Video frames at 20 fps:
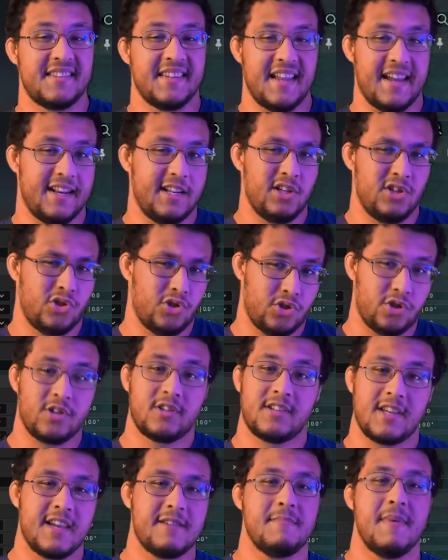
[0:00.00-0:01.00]
inside, he's
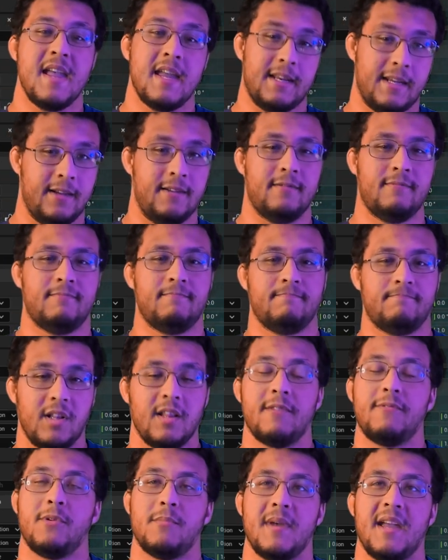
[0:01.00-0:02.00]
just like Manny.
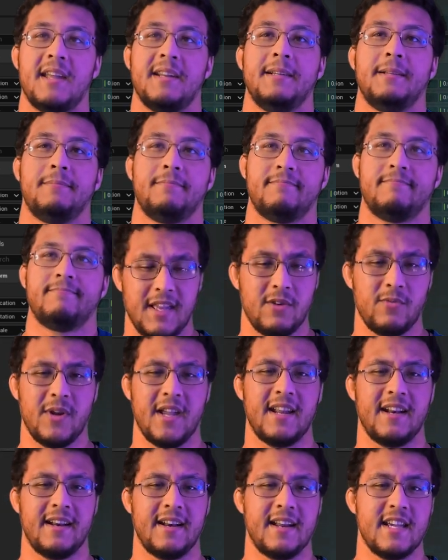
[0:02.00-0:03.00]
We love you, Manny. Then
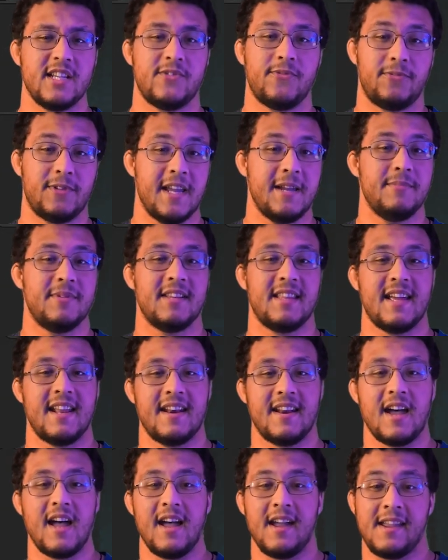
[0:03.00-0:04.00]
we add a nice flame to
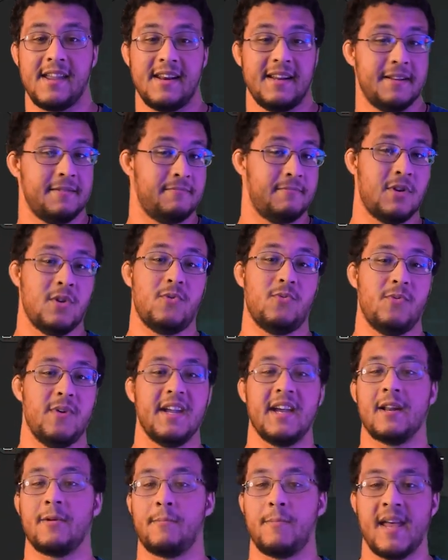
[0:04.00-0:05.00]
that noggin and
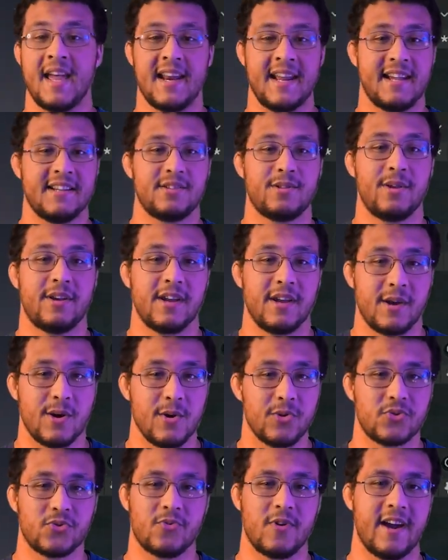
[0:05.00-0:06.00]
we got a badass looking
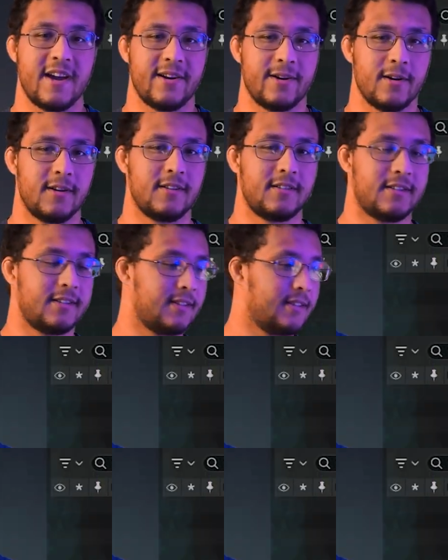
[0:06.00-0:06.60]
Ghost Rider.